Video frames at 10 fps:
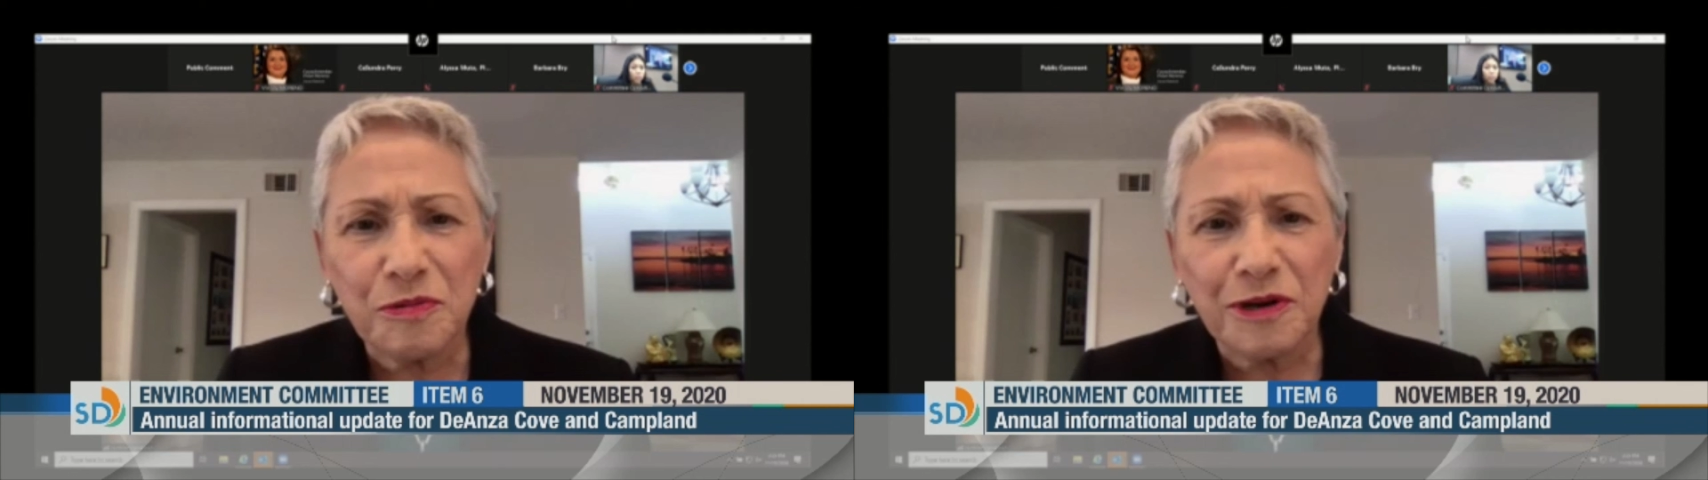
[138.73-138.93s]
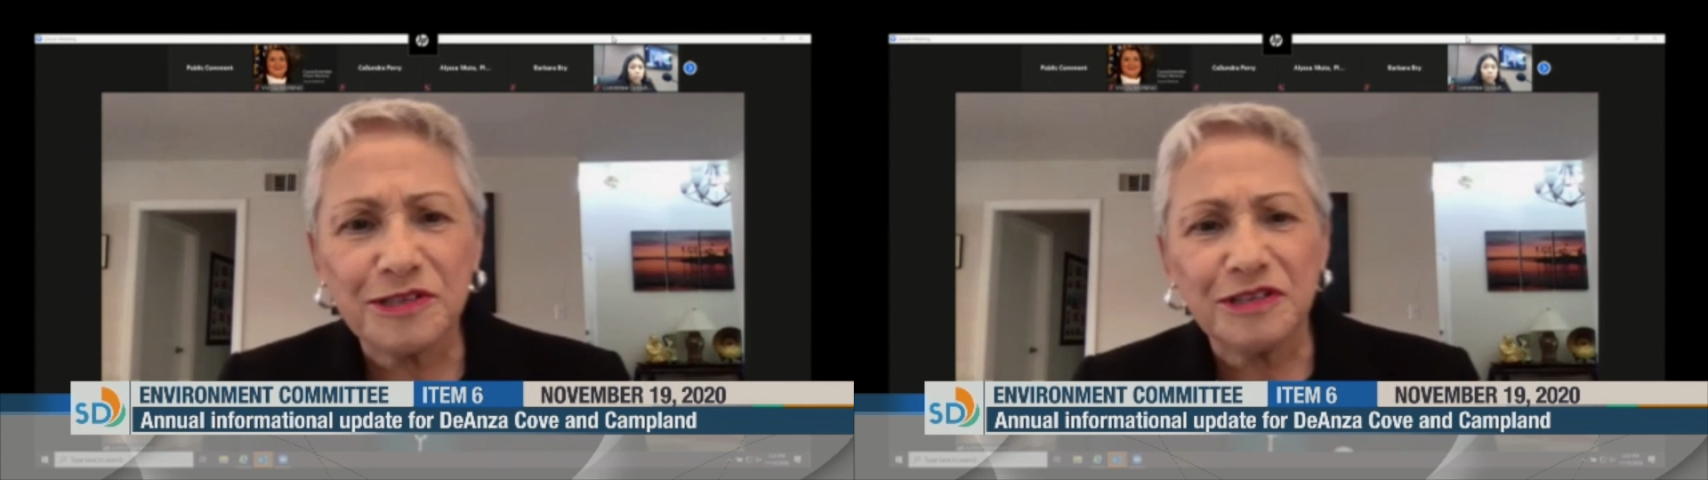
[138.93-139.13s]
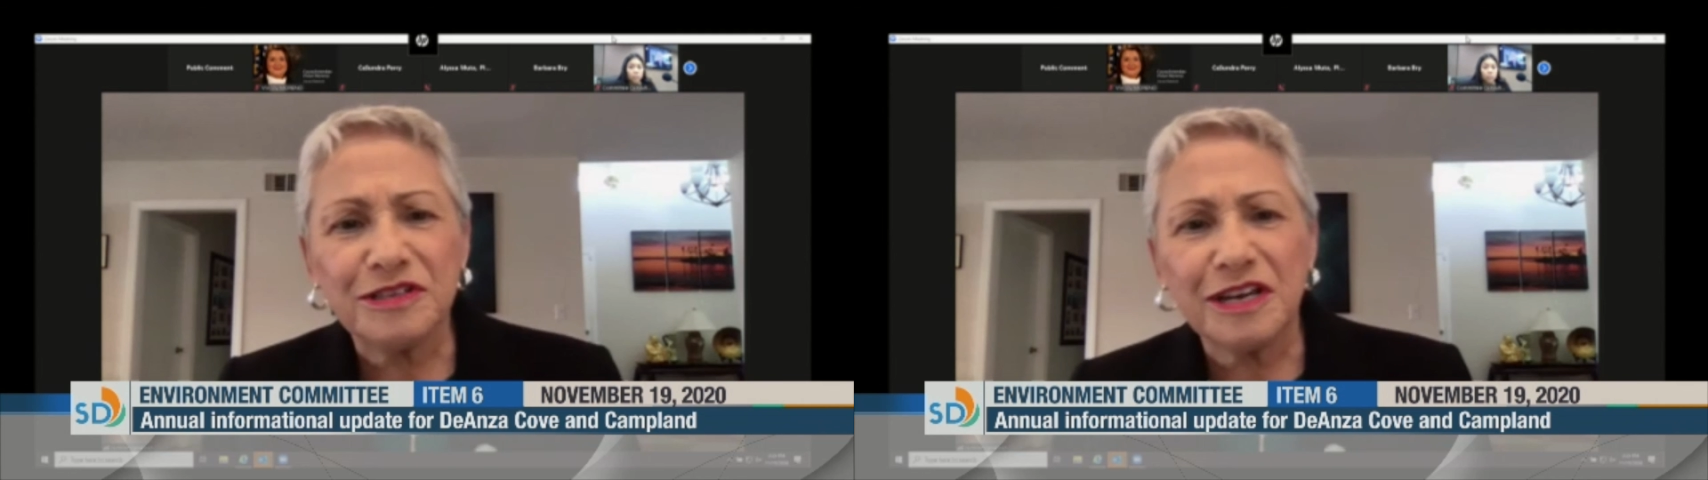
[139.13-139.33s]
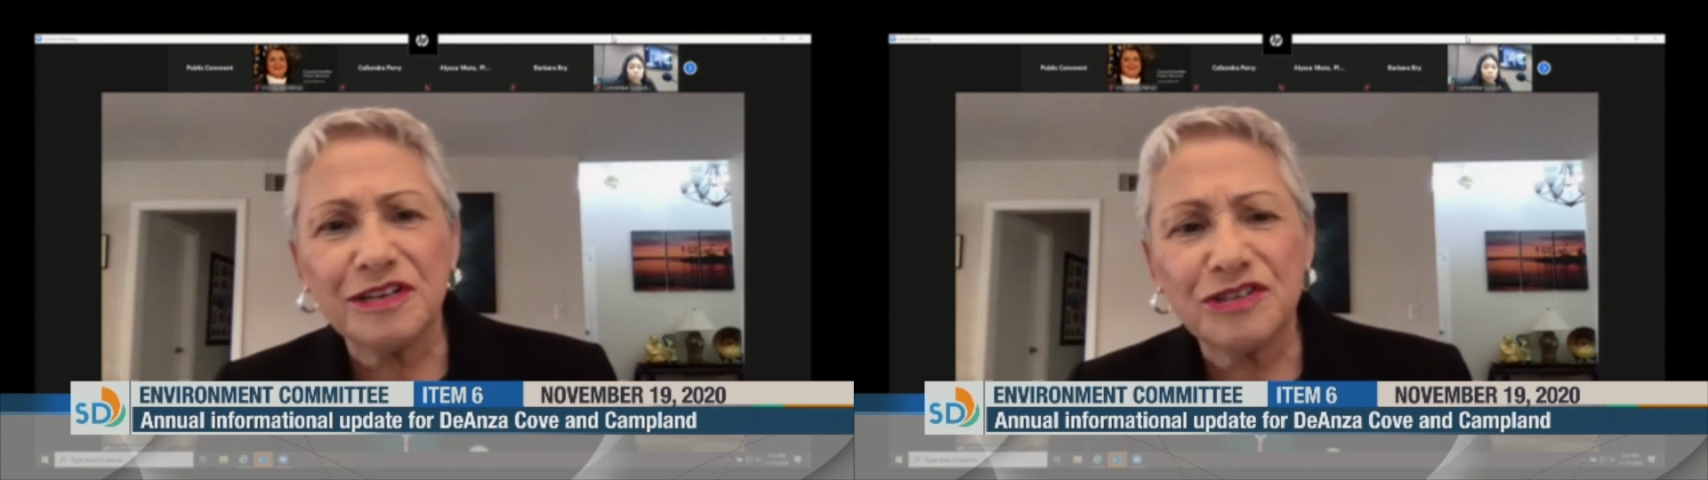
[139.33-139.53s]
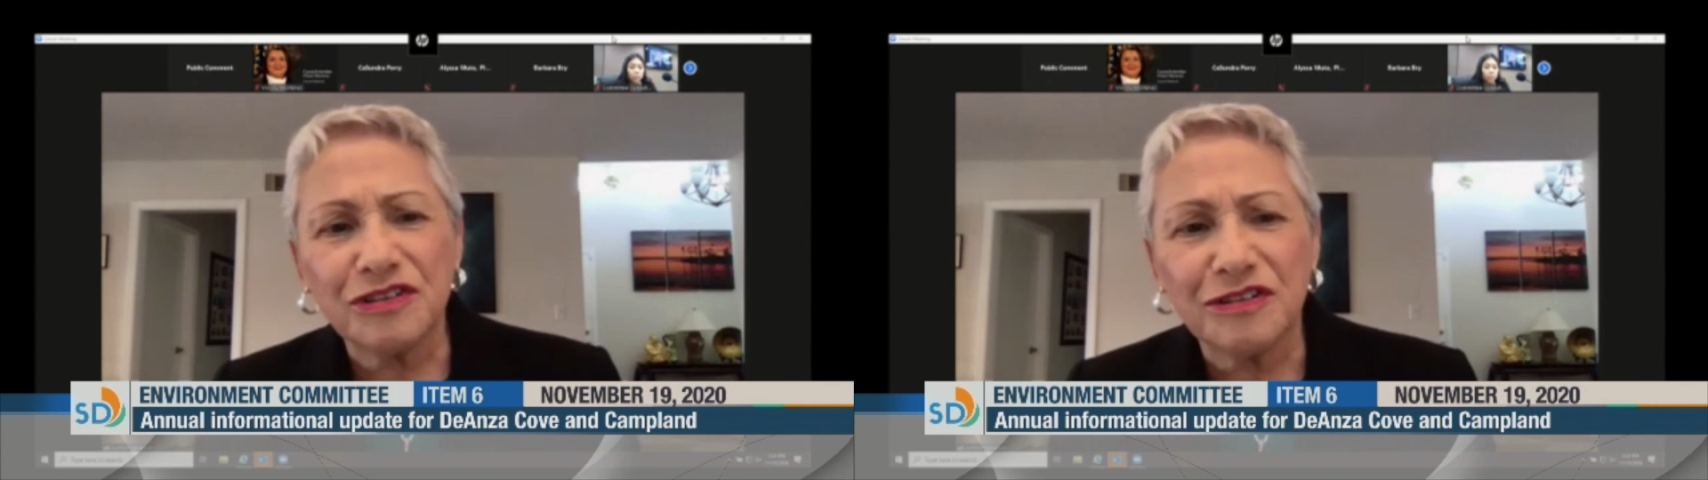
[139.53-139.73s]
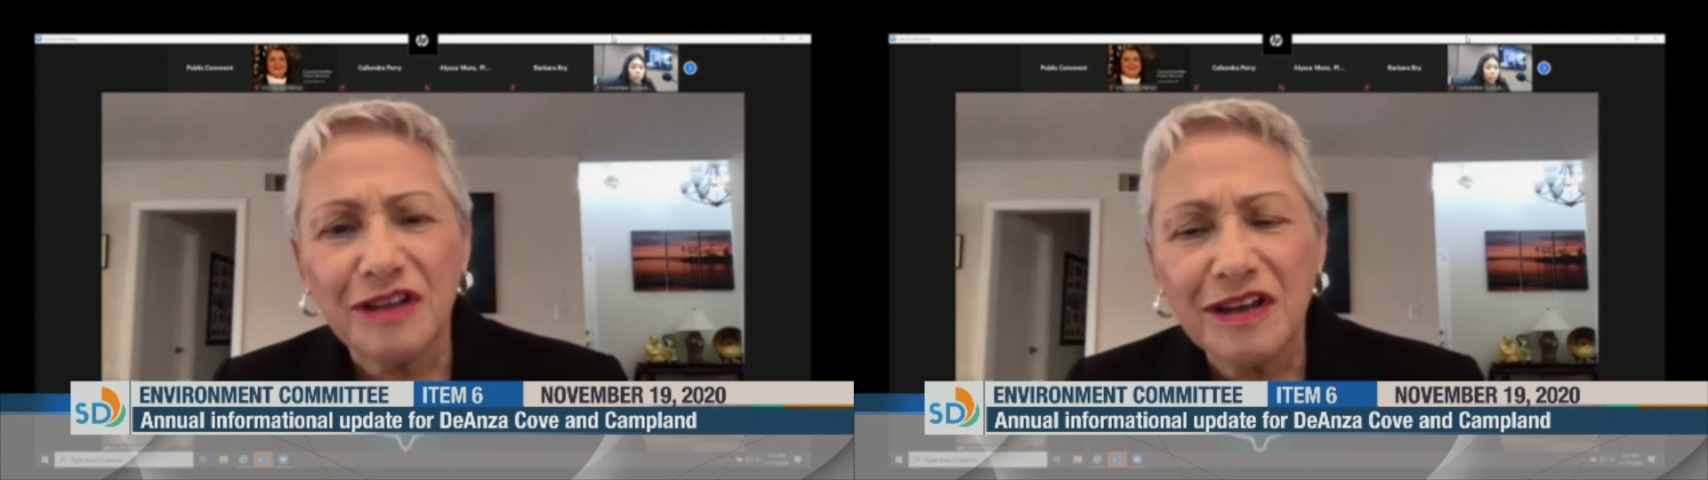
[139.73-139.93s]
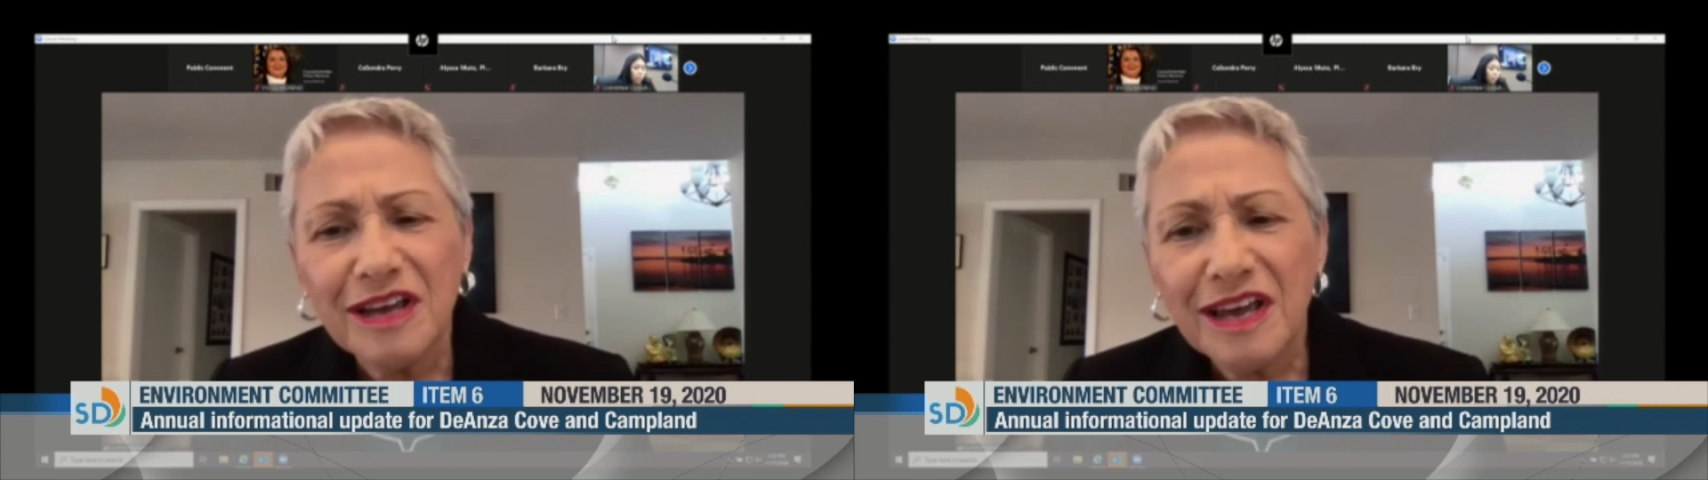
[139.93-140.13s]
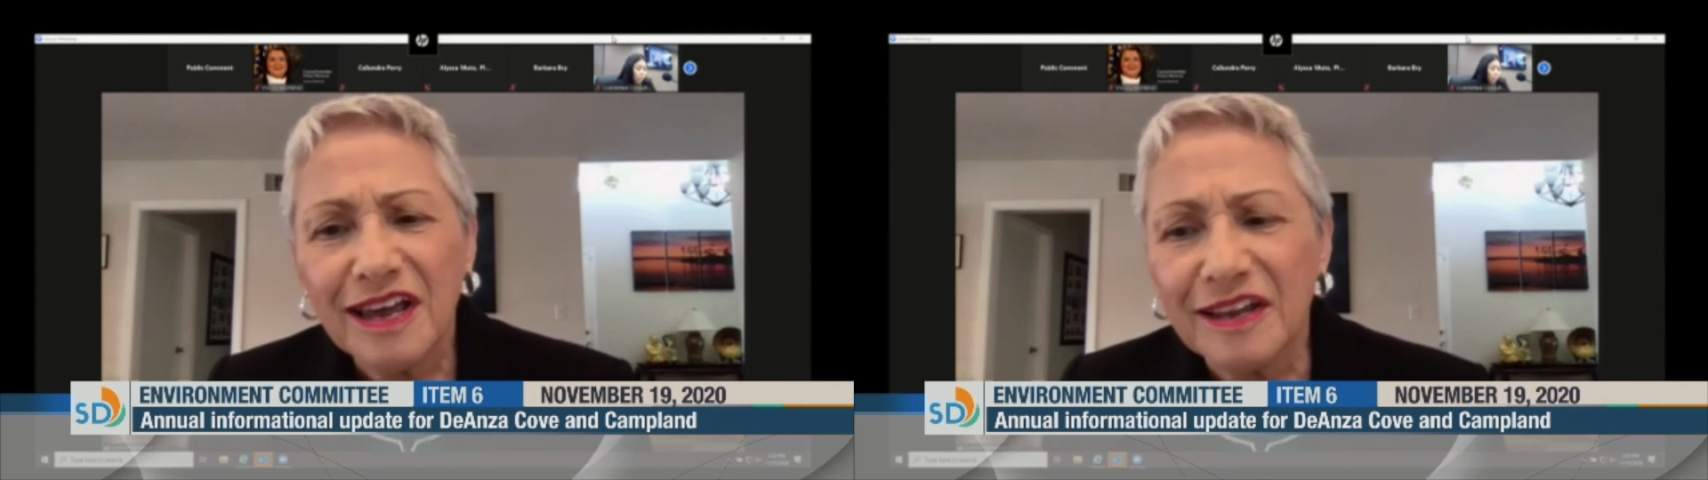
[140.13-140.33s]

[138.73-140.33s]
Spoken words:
wonderful presentation.